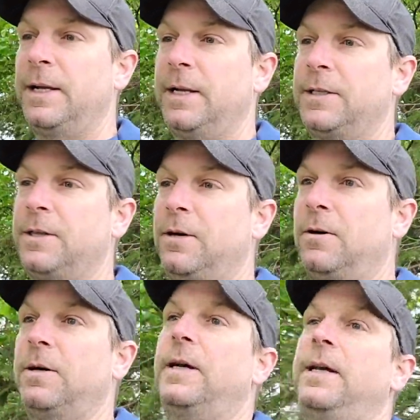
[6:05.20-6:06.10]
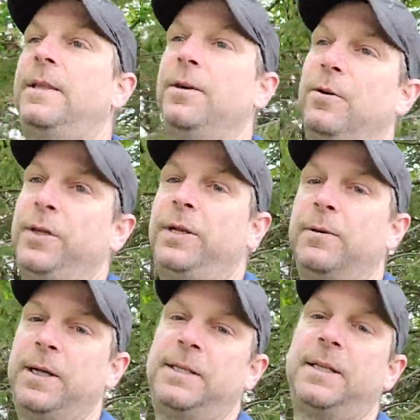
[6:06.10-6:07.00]
So the only
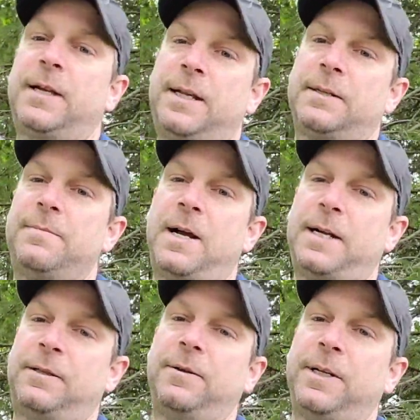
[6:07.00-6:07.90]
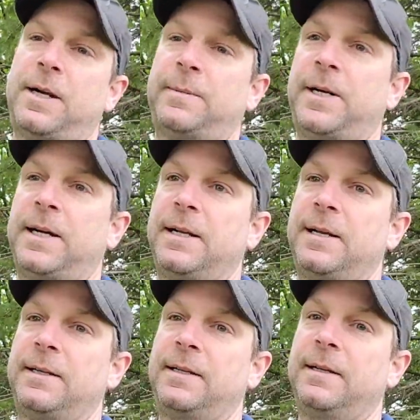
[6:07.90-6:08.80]
reason, guys, I'm not doing Yamaha
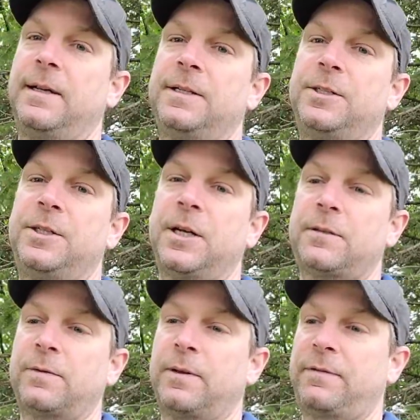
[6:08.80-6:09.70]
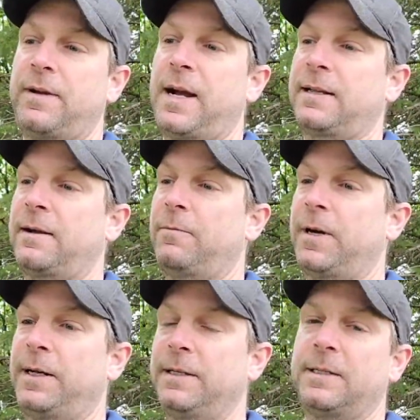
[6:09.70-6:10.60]
again is just for the fact I
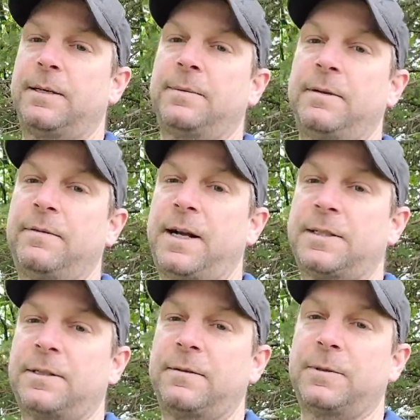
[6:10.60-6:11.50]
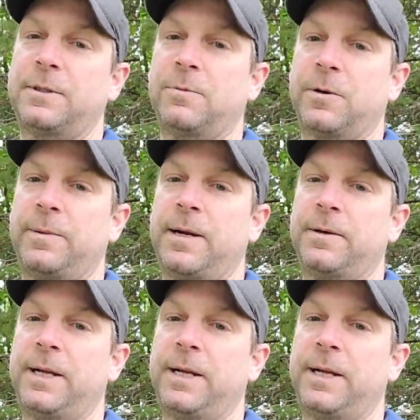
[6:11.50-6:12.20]
want to get into something faster with some more power.